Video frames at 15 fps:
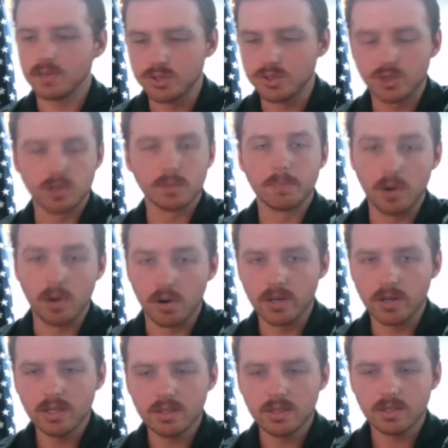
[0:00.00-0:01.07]
a certain
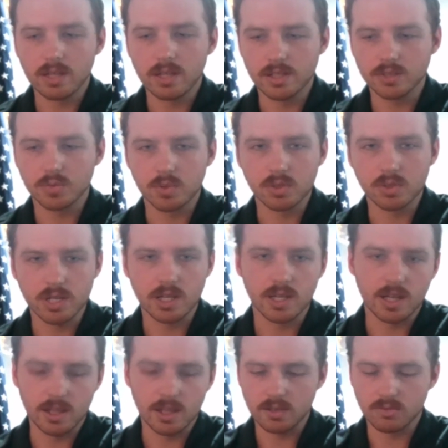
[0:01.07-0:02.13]
party, unless we're
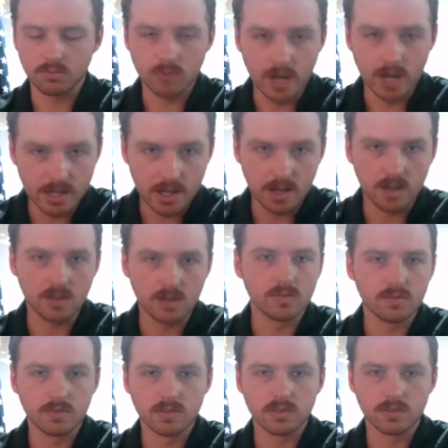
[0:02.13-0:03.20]
looking at right
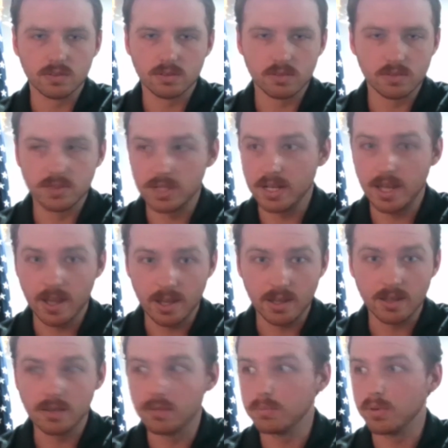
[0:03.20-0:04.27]
now,
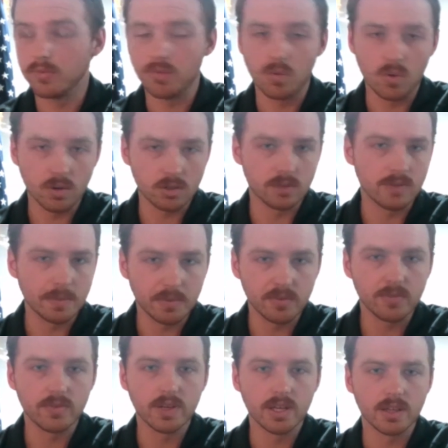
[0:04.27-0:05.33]
today, before November
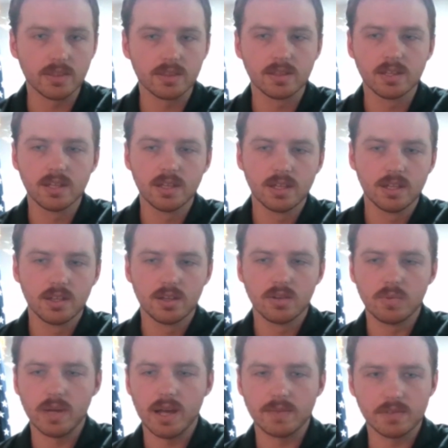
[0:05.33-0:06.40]
5th.
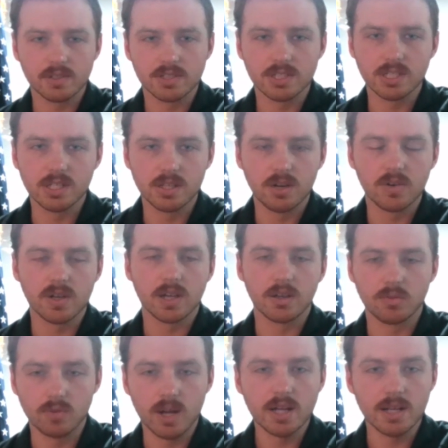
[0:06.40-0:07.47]
We have to see,
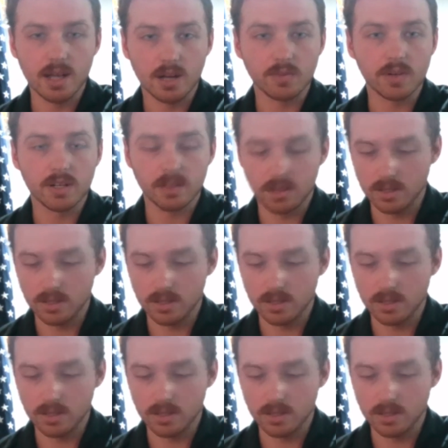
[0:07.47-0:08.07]
okay, right now, right